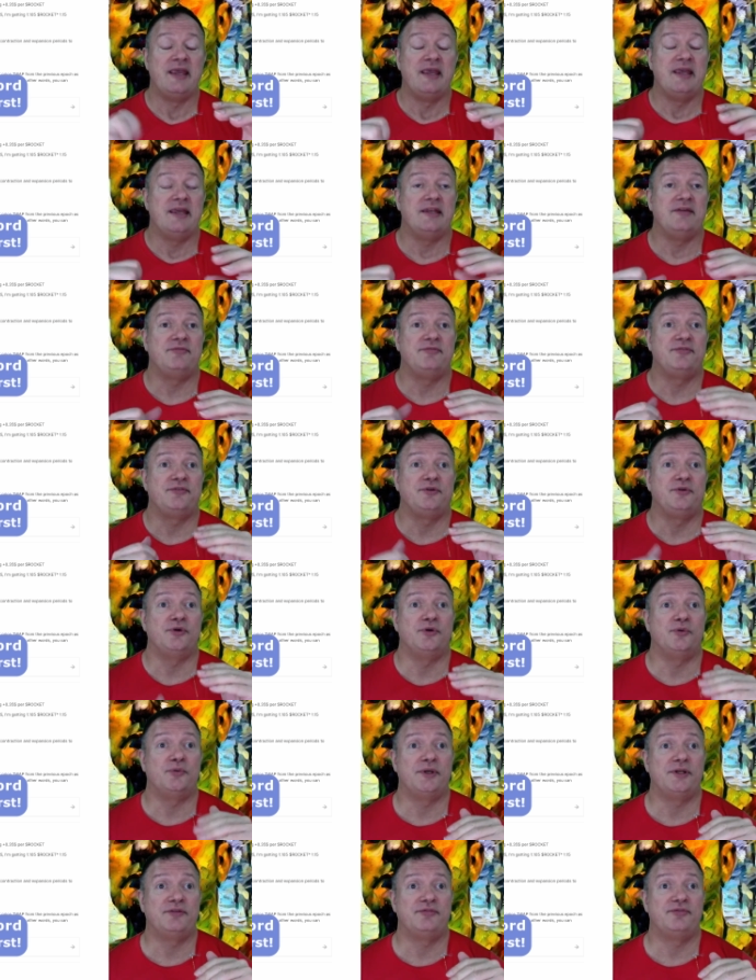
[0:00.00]
And if you
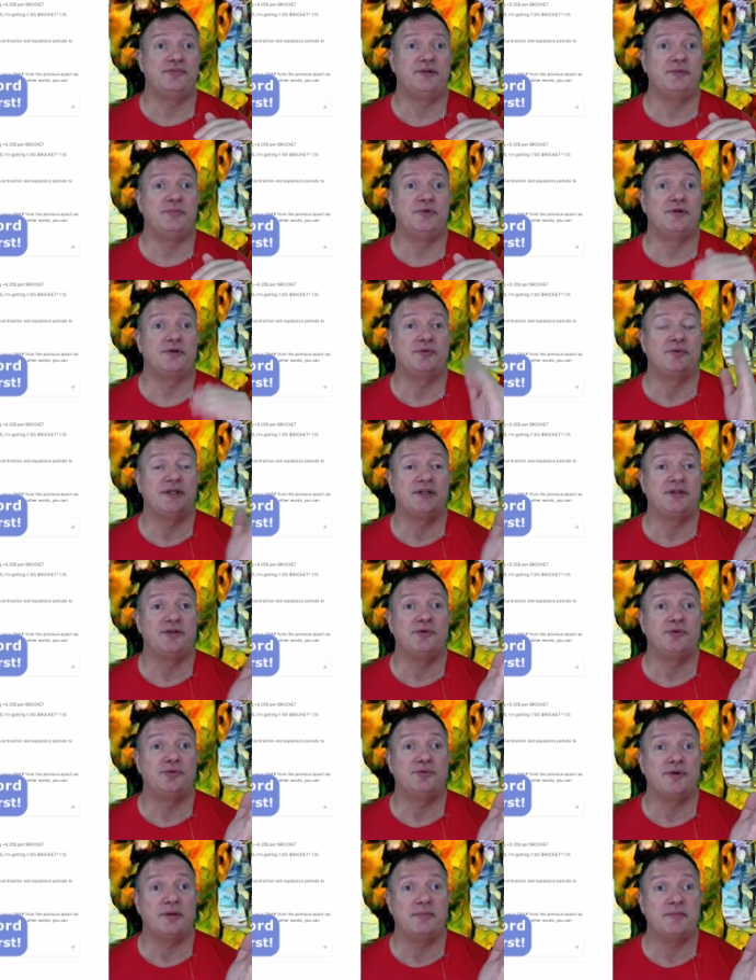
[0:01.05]
don't want the free book, well, you go
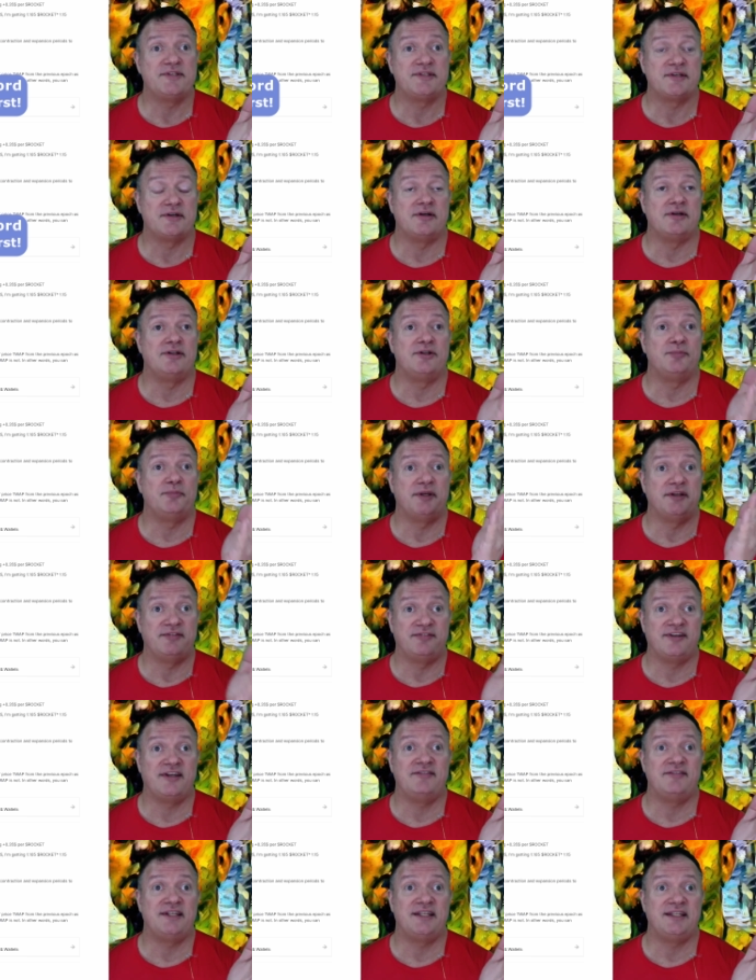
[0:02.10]
to Amazon, you pay
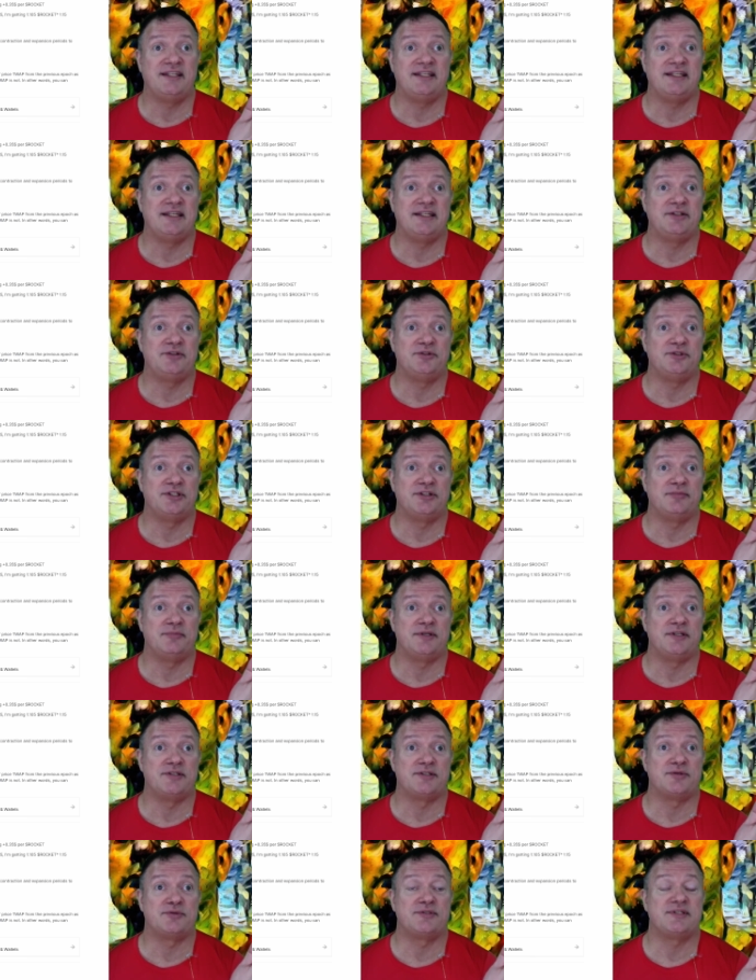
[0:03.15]
$5.99 to Jeff
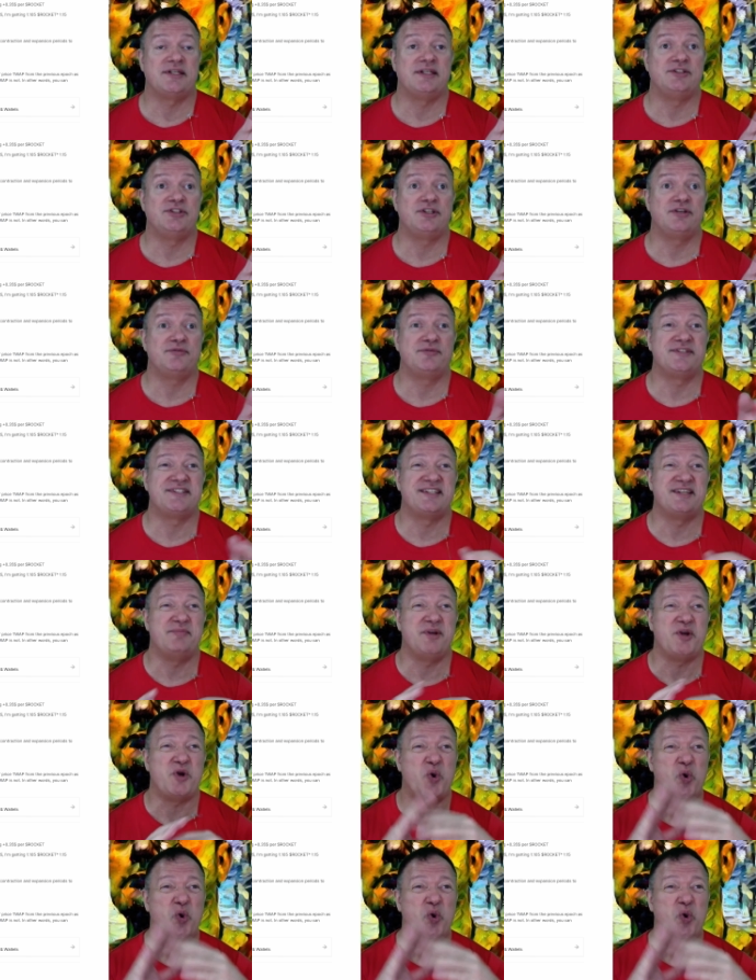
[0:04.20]
Bezos, and Jeff will send me a